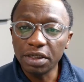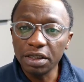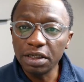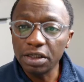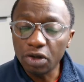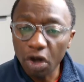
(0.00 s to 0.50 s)

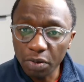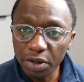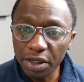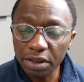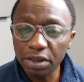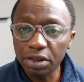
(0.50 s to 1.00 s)

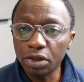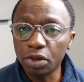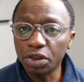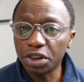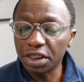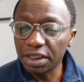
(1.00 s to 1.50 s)
e-commerce,
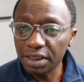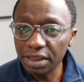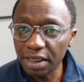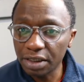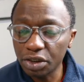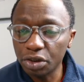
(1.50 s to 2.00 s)

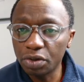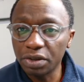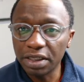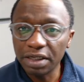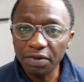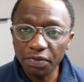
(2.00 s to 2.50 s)
logistics,
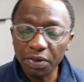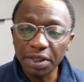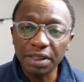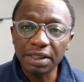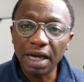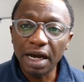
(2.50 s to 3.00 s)

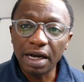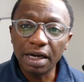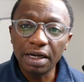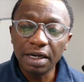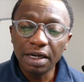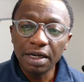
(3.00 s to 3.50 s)
deliveries are